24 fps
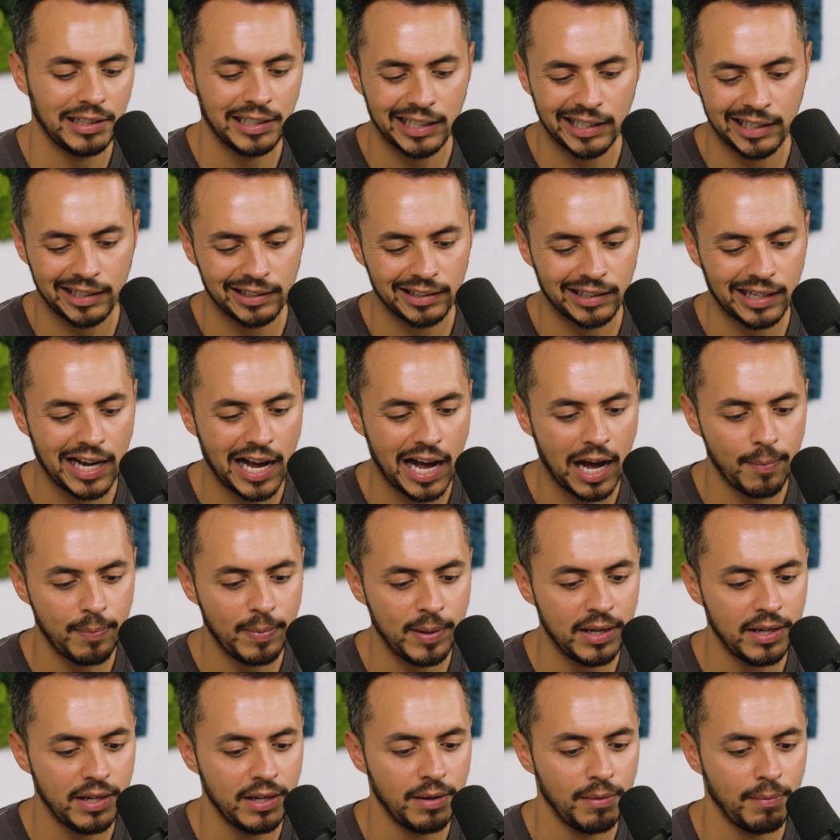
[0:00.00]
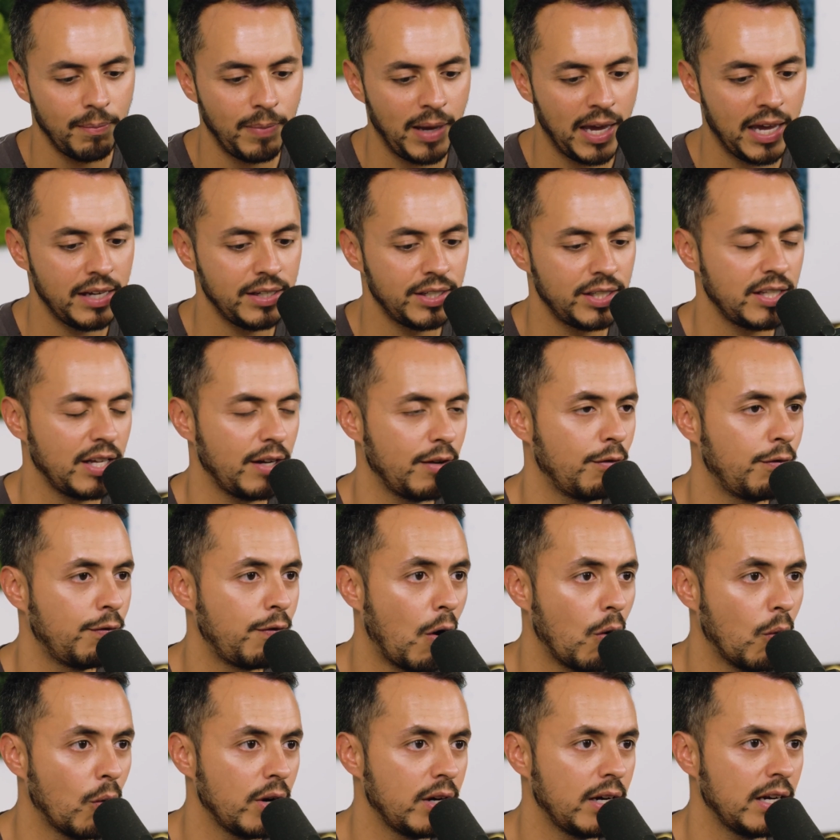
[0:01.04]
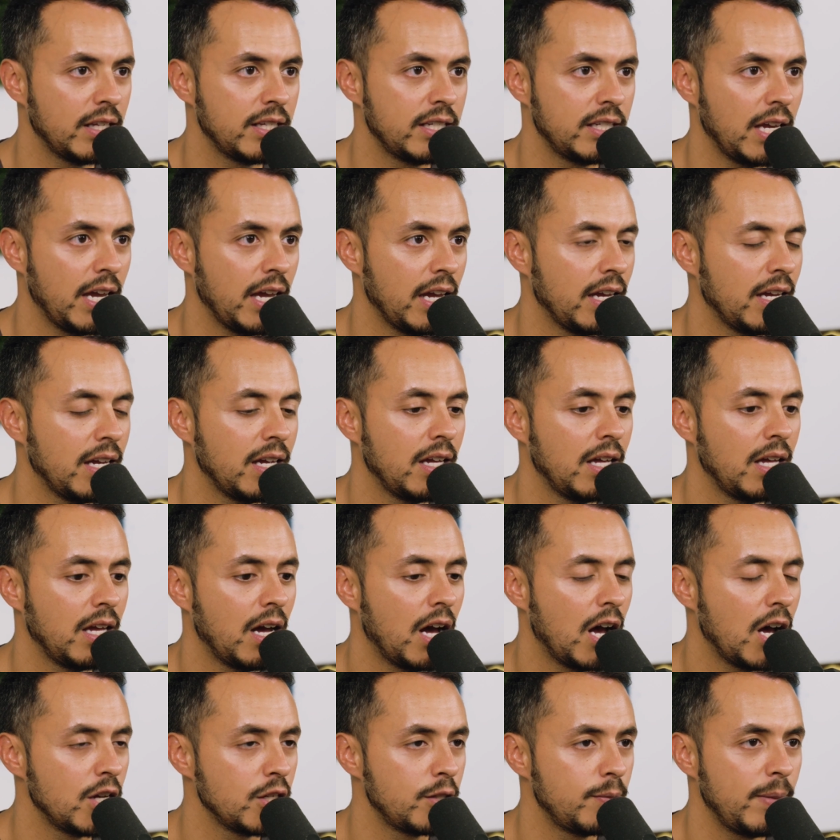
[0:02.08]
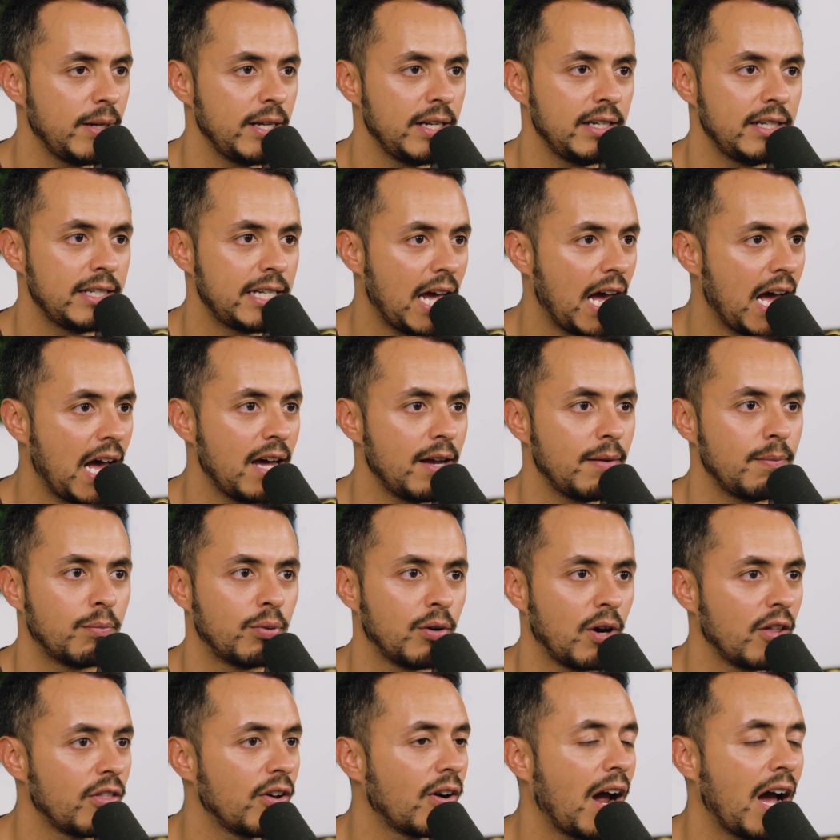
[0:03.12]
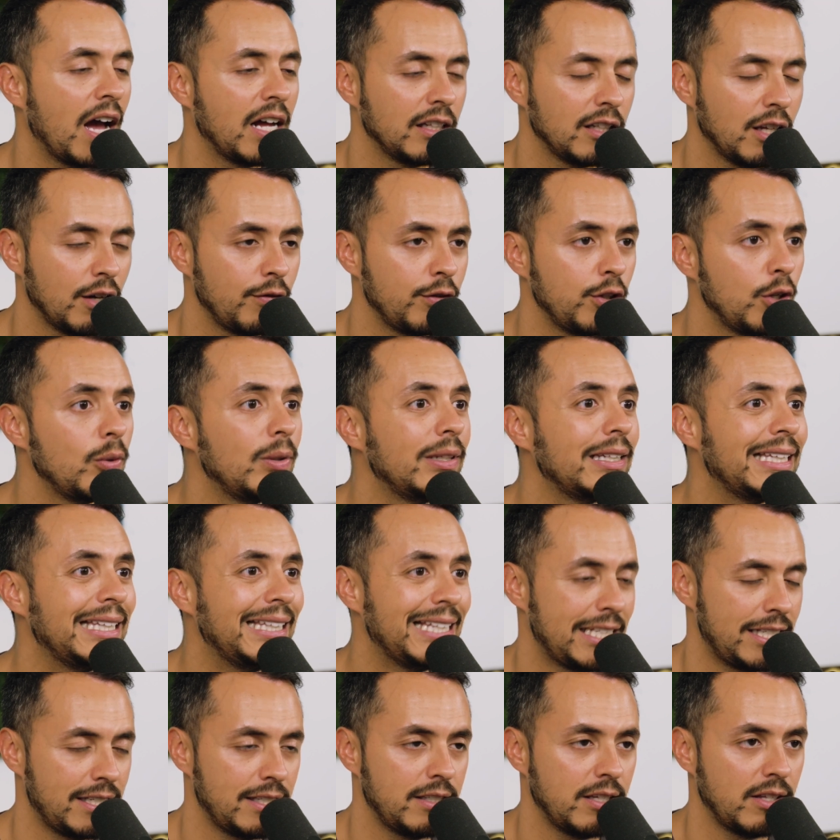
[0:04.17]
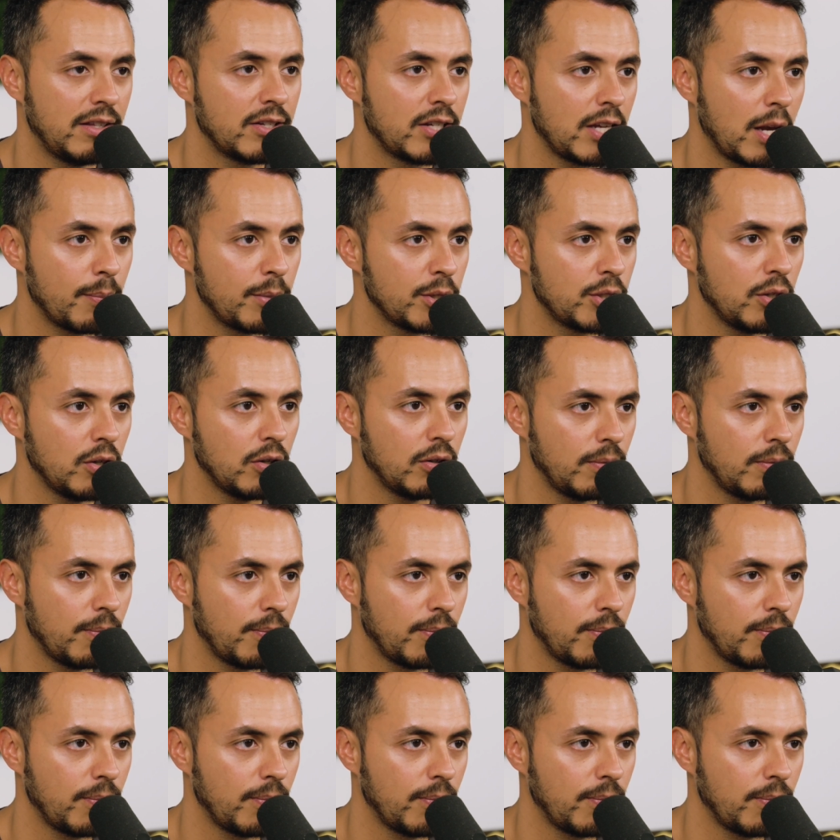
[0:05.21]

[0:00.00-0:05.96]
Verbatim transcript: click copy, paste, forward, and say, Husband, dad, brother, I love you. Listen to this episode.